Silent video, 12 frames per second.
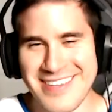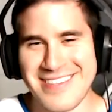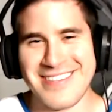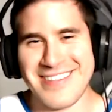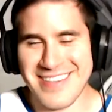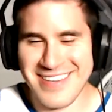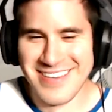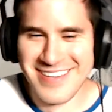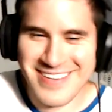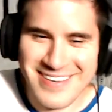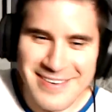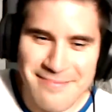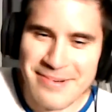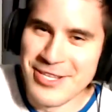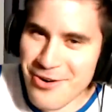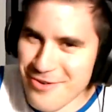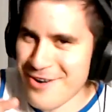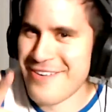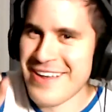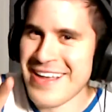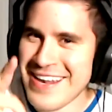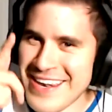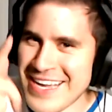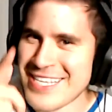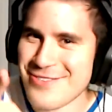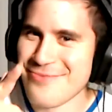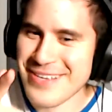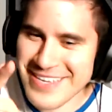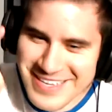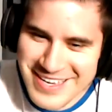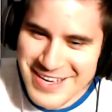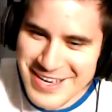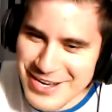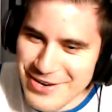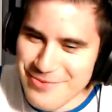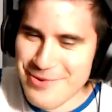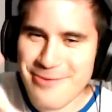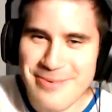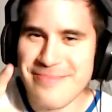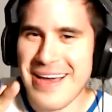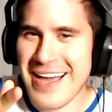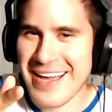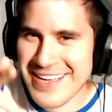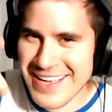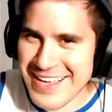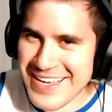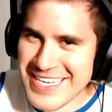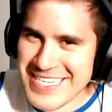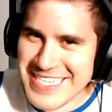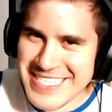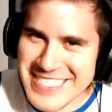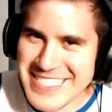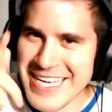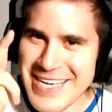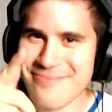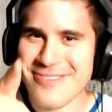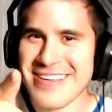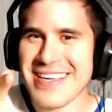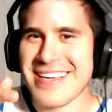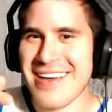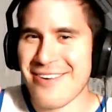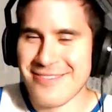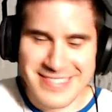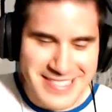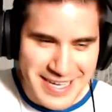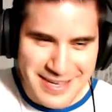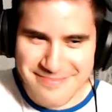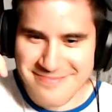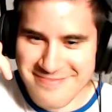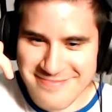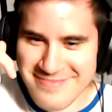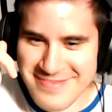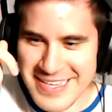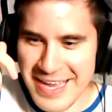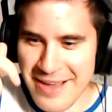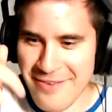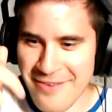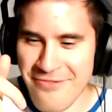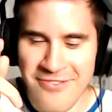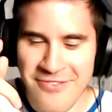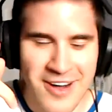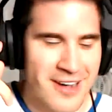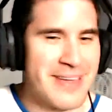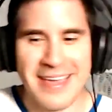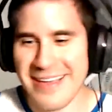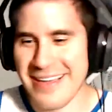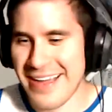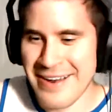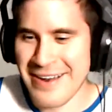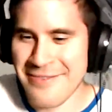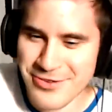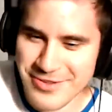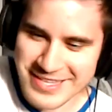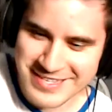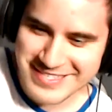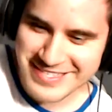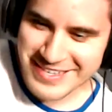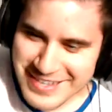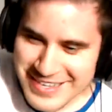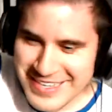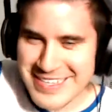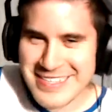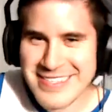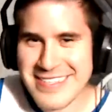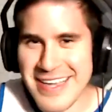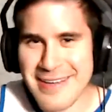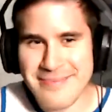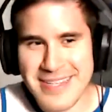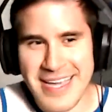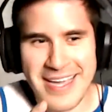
Yes. But don't worry. Next week, we'll be back. Same week or same day. Fuck me. I can never do this. Same day.